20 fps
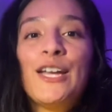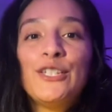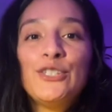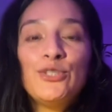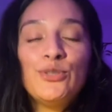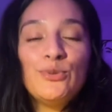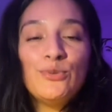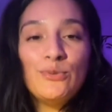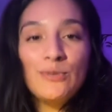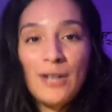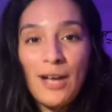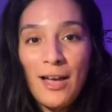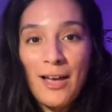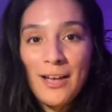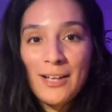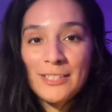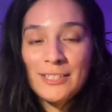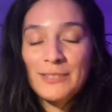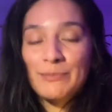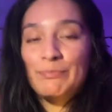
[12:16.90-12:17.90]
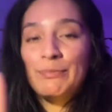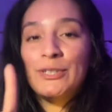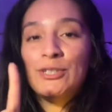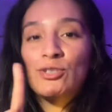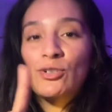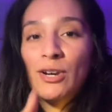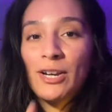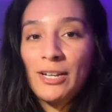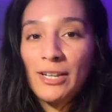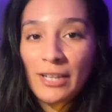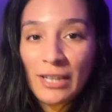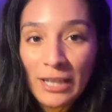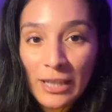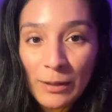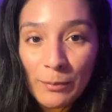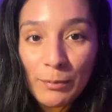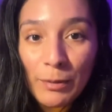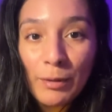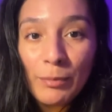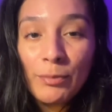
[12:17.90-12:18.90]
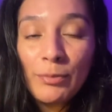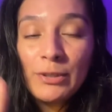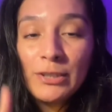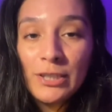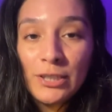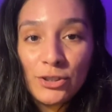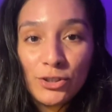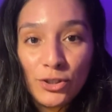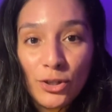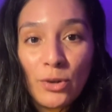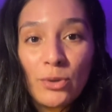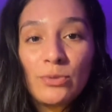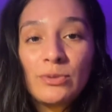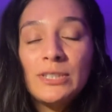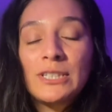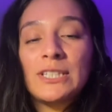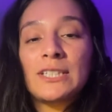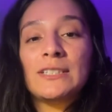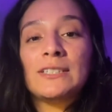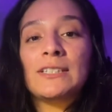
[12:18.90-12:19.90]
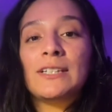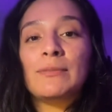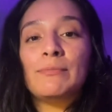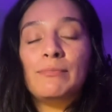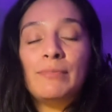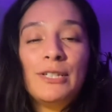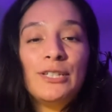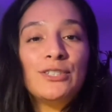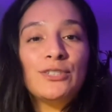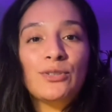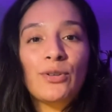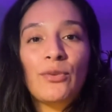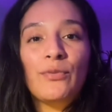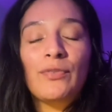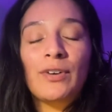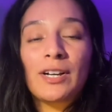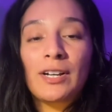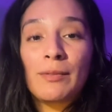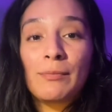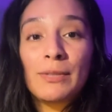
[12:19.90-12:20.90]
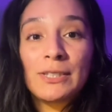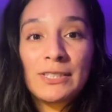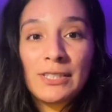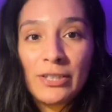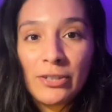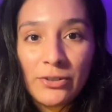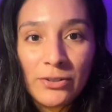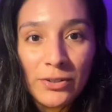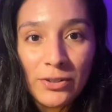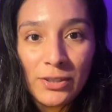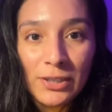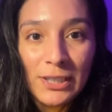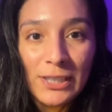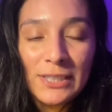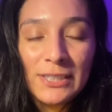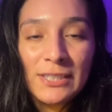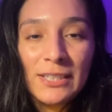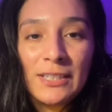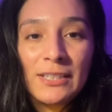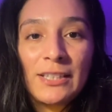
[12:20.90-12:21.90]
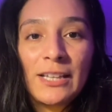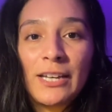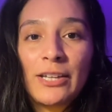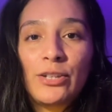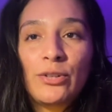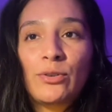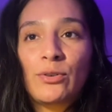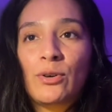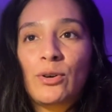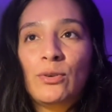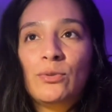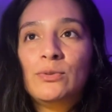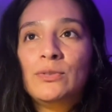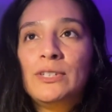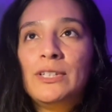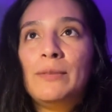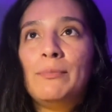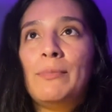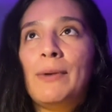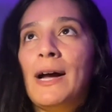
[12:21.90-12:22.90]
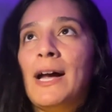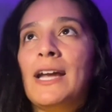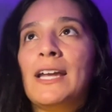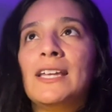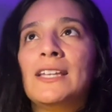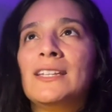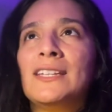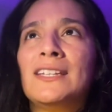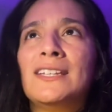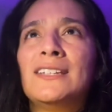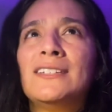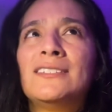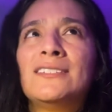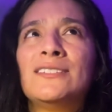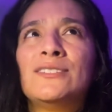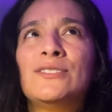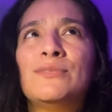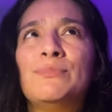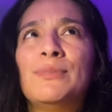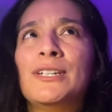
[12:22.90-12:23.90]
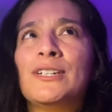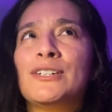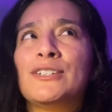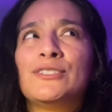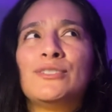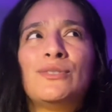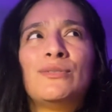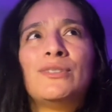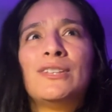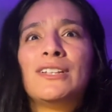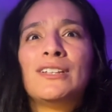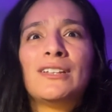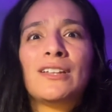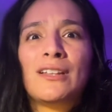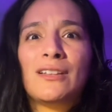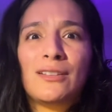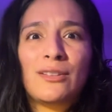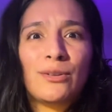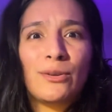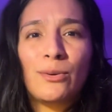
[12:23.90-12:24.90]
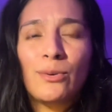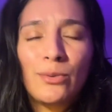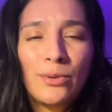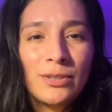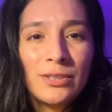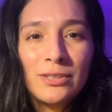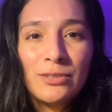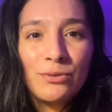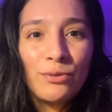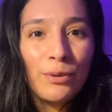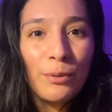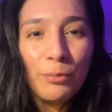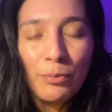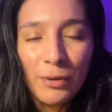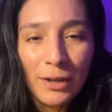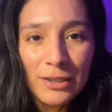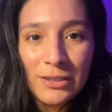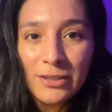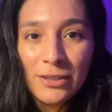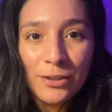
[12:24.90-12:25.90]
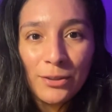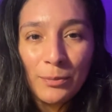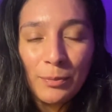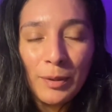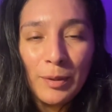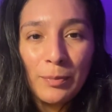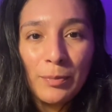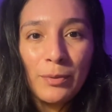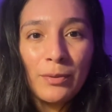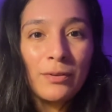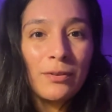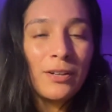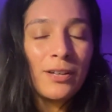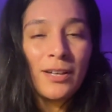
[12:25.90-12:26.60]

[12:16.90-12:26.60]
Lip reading: do not be trying to keep up with the Joneses and be so fucking materialistic that you're only buying things because you think that they're going to impress other people.